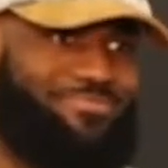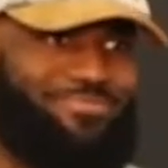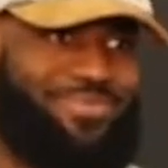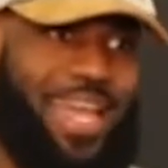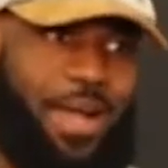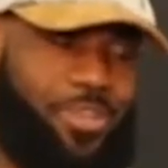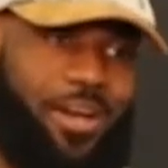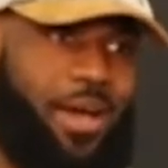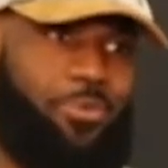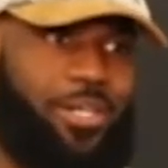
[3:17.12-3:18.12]
that was all
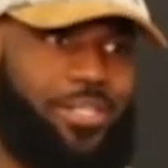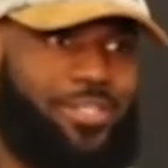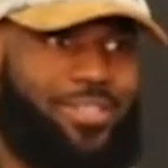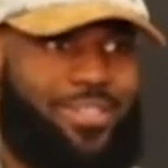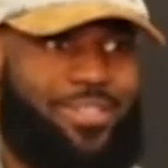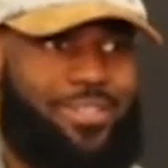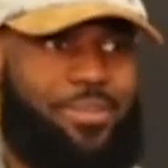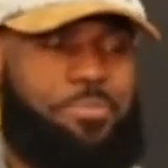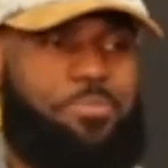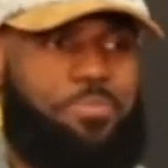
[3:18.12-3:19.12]
that was.
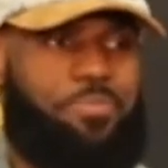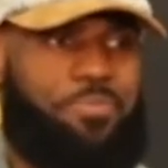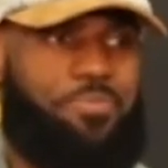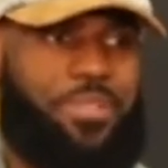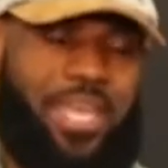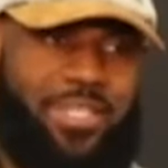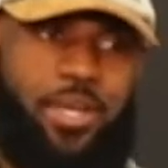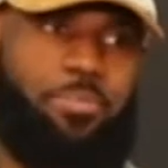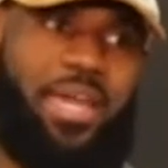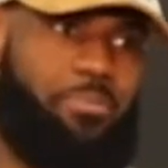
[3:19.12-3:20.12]
Can't tell
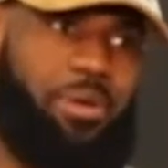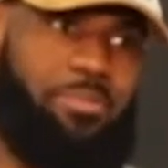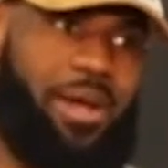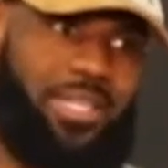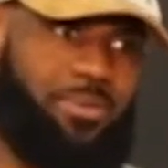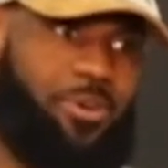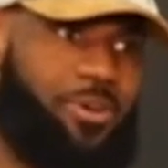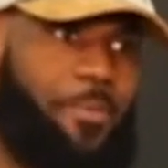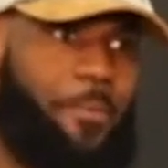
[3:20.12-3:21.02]
me how to play basketball.